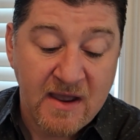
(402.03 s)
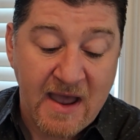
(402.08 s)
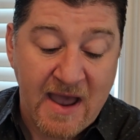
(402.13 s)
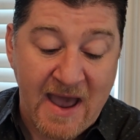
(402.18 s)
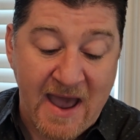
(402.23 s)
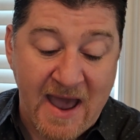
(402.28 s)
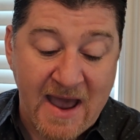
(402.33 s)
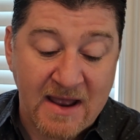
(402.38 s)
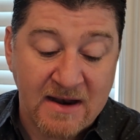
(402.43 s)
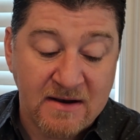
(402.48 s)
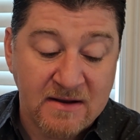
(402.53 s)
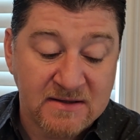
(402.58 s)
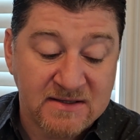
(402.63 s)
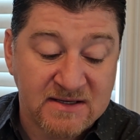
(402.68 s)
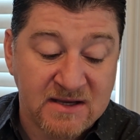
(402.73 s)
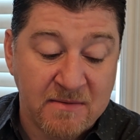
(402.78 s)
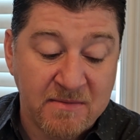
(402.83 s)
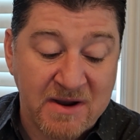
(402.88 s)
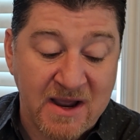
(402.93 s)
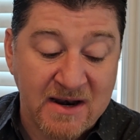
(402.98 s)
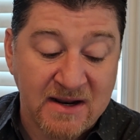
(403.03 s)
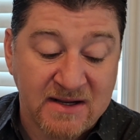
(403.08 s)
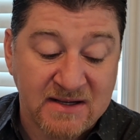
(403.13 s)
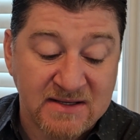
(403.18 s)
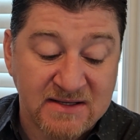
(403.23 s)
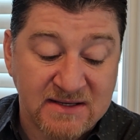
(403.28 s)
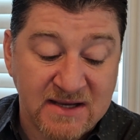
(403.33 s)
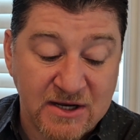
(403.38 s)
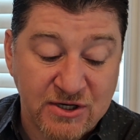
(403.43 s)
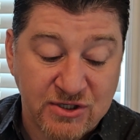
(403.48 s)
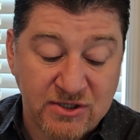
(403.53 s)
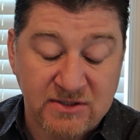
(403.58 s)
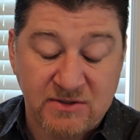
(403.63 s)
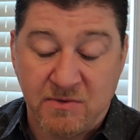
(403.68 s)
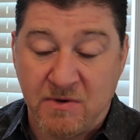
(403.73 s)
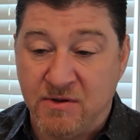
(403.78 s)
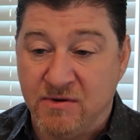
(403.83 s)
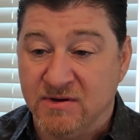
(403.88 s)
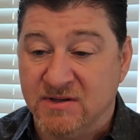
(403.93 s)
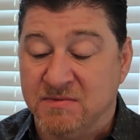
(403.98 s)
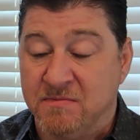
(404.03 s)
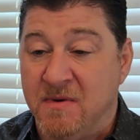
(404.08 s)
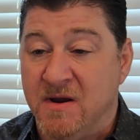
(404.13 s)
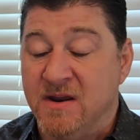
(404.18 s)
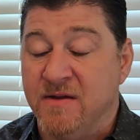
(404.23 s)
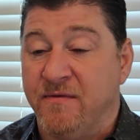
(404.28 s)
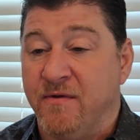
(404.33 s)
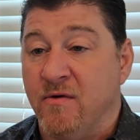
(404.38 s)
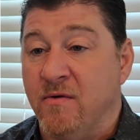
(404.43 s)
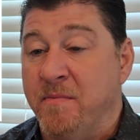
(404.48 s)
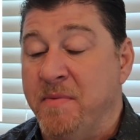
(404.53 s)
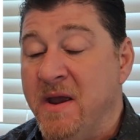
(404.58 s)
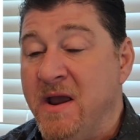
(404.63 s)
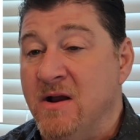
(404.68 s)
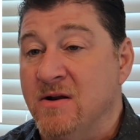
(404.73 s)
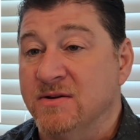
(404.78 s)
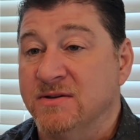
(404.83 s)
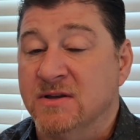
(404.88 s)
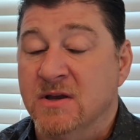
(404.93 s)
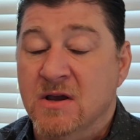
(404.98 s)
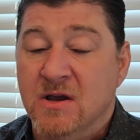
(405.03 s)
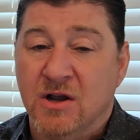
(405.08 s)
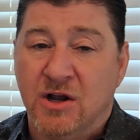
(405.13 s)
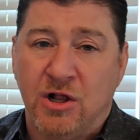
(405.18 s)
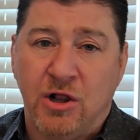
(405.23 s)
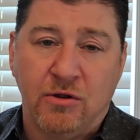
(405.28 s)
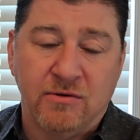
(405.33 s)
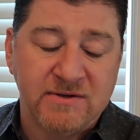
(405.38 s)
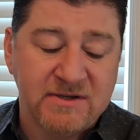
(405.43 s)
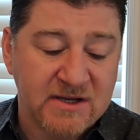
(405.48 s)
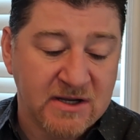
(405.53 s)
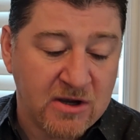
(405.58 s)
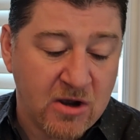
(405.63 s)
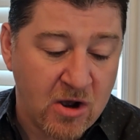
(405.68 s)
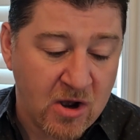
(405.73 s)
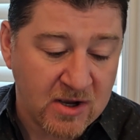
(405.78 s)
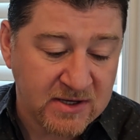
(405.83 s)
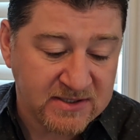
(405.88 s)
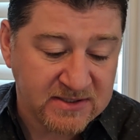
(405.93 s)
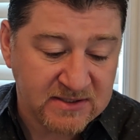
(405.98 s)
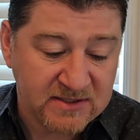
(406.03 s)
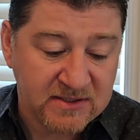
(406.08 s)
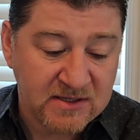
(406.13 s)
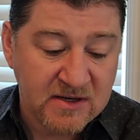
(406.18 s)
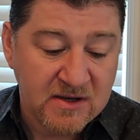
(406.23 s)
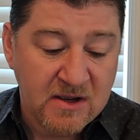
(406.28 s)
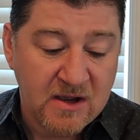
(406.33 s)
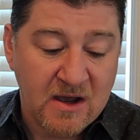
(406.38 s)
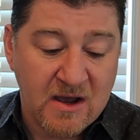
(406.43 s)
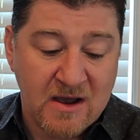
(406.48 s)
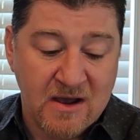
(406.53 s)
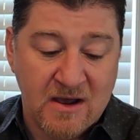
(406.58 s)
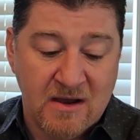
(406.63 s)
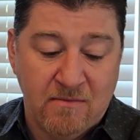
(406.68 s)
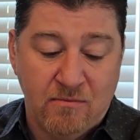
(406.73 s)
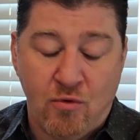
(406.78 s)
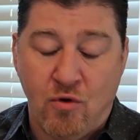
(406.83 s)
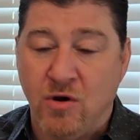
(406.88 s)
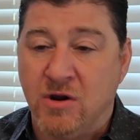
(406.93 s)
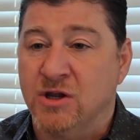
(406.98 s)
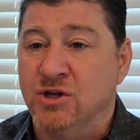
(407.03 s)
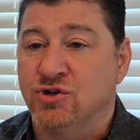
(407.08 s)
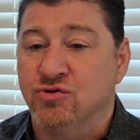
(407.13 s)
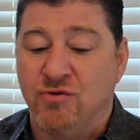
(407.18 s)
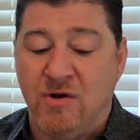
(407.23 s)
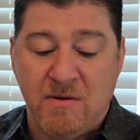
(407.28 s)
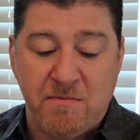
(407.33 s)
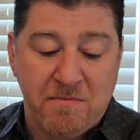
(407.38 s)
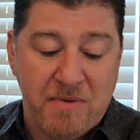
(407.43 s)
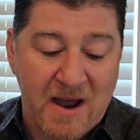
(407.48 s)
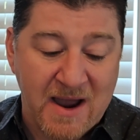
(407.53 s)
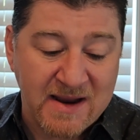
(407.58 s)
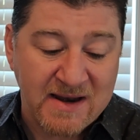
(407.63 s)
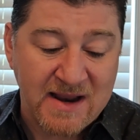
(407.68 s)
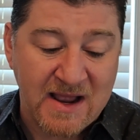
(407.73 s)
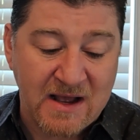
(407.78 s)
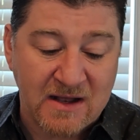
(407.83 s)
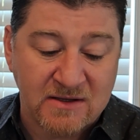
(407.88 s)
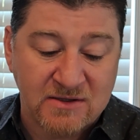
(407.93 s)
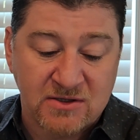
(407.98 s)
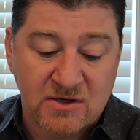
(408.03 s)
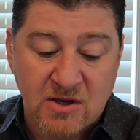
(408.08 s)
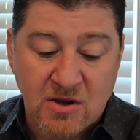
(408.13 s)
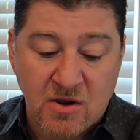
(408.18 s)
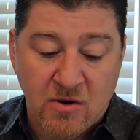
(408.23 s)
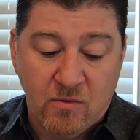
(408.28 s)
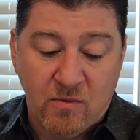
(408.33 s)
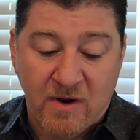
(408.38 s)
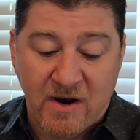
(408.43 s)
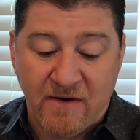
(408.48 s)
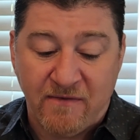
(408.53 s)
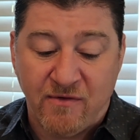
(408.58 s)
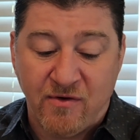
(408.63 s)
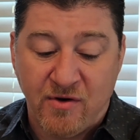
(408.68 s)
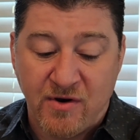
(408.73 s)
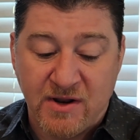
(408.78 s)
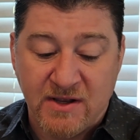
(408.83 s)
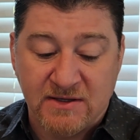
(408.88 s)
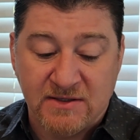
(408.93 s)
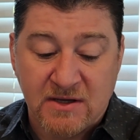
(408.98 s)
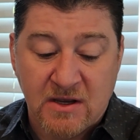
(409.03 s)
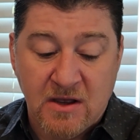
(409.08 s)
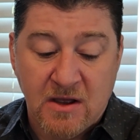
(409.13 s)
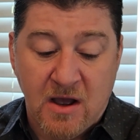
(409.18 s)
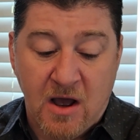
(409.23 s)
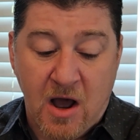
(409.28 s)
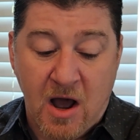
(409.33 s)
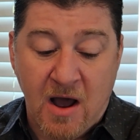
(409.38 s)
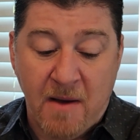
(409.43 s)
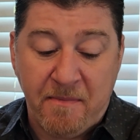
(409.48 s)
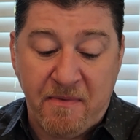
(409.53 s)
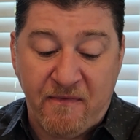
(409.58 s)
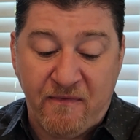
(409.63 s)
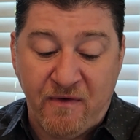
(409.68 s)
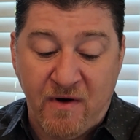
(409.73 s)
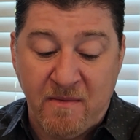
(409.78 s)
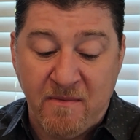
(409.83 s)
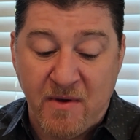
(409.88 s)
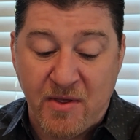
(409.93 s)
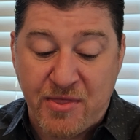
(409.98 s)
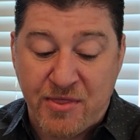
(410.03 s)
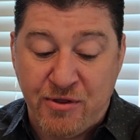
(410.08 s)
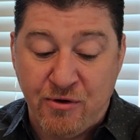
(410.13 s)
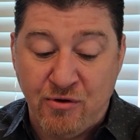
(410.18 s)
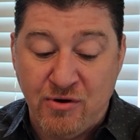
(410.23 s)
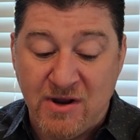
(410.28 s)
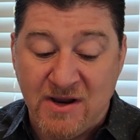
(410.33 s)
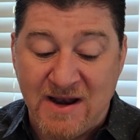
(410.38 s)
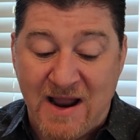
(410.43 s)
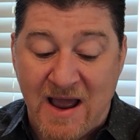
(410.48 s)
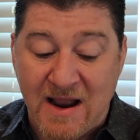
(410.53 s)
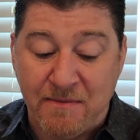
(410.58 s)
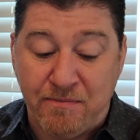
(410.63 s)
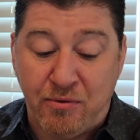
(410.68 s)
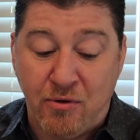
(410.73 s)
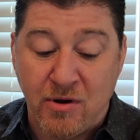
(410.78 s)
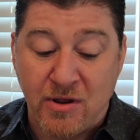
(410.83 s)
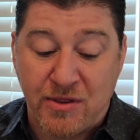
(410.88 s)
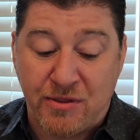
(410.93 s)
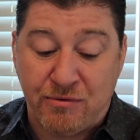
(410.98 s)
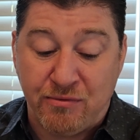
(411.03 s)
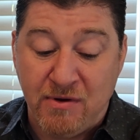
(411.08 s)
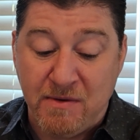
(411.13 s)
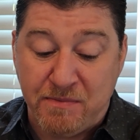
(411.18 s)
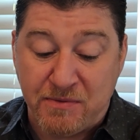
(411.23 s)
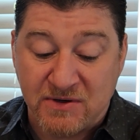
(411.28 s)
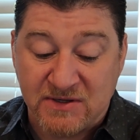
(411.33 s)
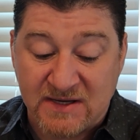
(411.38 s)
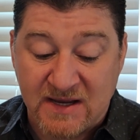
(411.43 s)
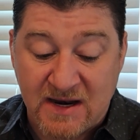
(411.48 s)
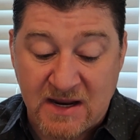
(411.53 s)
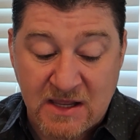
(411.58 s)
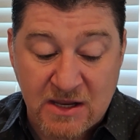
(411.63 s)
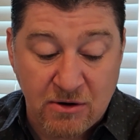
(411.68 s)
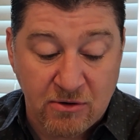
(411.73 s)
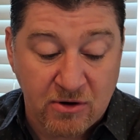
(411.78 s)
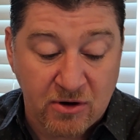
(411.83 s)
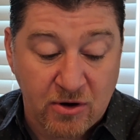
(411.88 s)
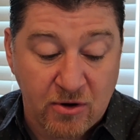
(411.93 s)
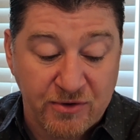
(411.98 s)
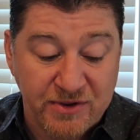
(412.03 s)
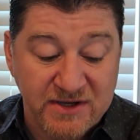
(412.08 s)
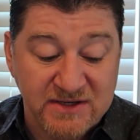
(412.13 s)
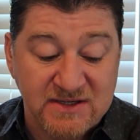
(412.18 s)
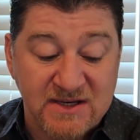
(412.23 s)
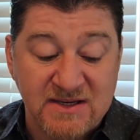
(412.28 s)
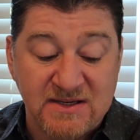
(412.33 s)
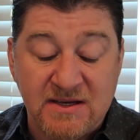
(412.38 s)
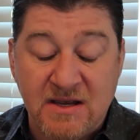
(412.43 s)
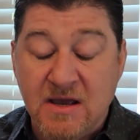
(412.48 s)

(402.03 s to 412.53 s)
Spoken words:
had some kind of concessions, whether it's money for repairs, closing costs, mortgage rate buy downs, whatever it is, up from 39.3% a year ago. This